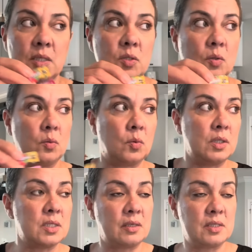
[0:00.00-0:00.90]
So
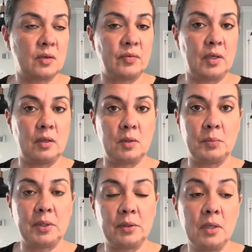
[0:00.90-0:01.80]
once I start feeling a little
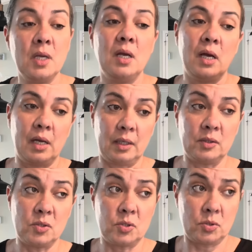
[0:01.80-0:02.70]
better, I gotta
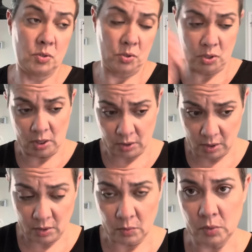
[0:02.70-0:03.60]
chuck the
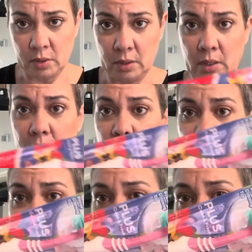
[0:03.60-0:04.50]
other one and
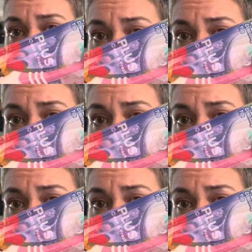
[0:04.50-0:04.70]
grab